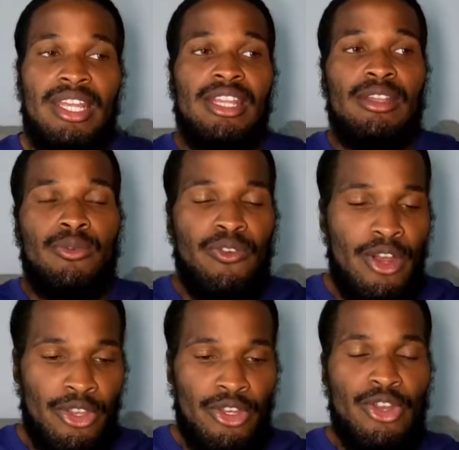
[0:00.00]
And then the
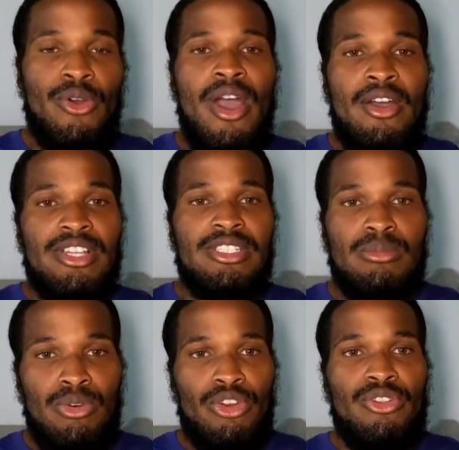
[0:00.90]
farther you go out is the
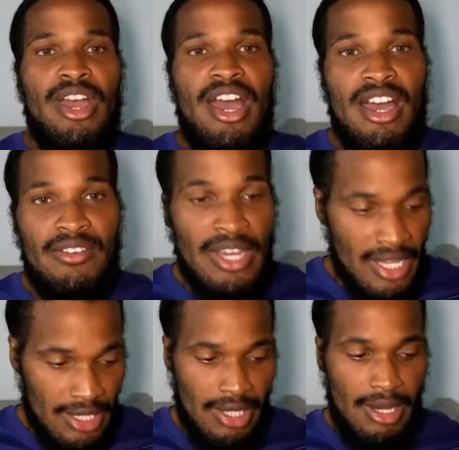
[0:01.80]
more you have
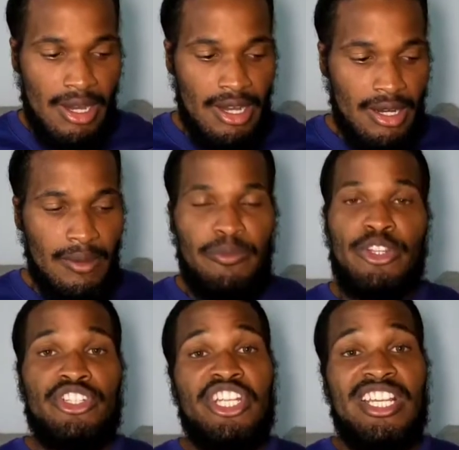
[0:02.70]
the
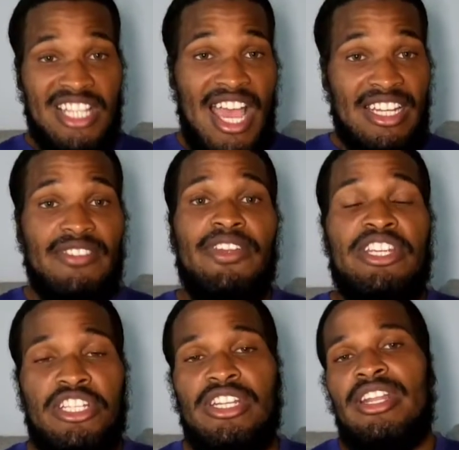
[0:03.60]
your chest
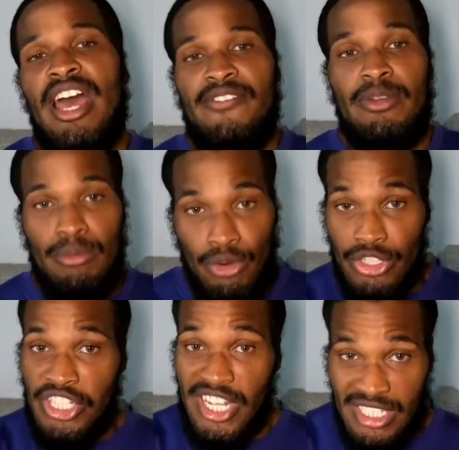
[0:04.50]
activation and having more
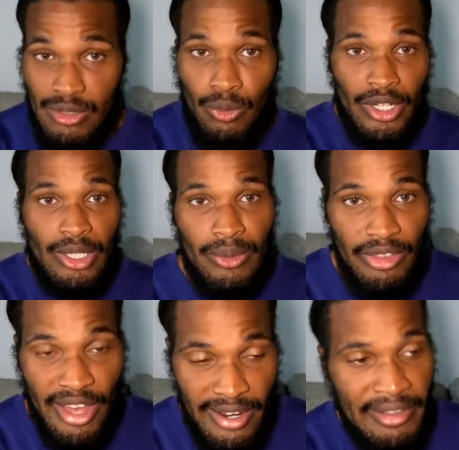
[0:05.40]
chest working with
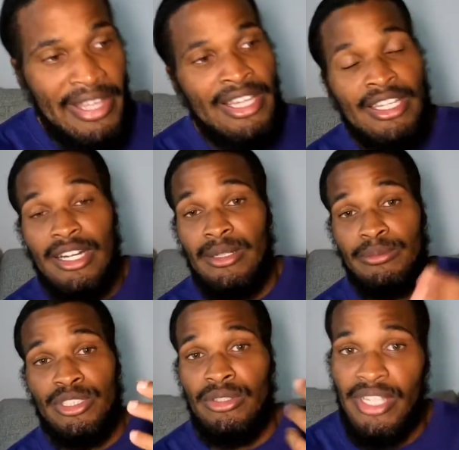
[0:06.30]
that.
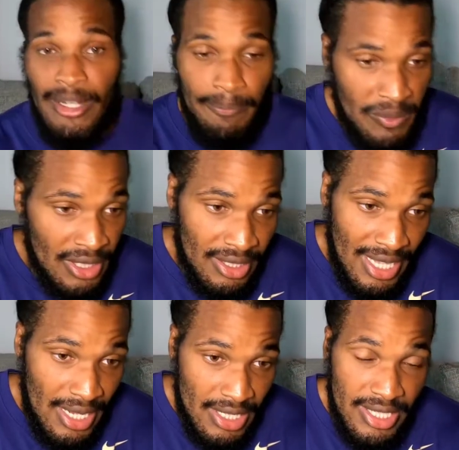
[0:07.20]
So yeah,
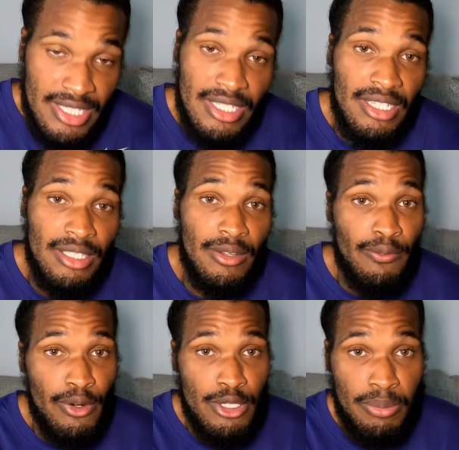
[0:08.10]
that is the
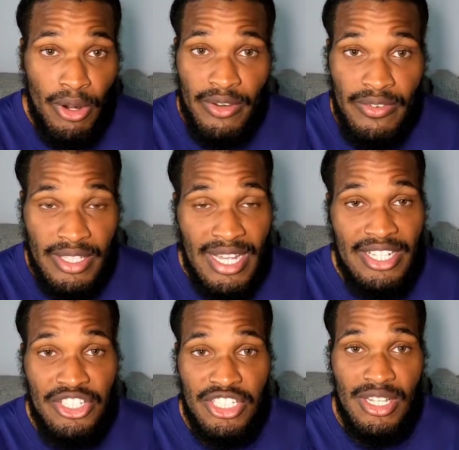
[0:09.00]
first part of it. That
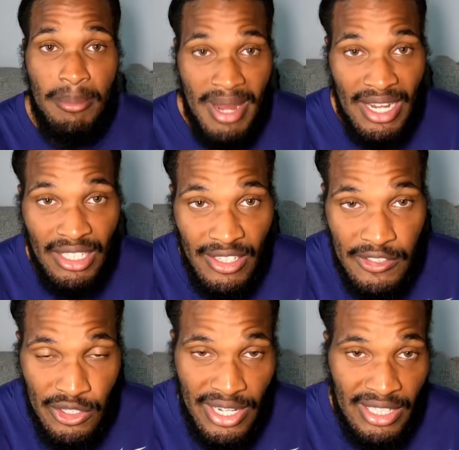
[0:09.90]
is just the main
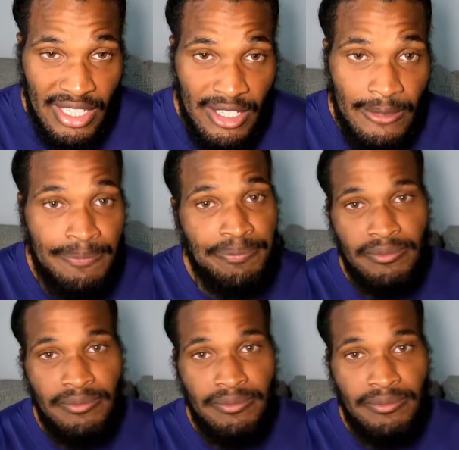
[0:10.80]
lifts right there.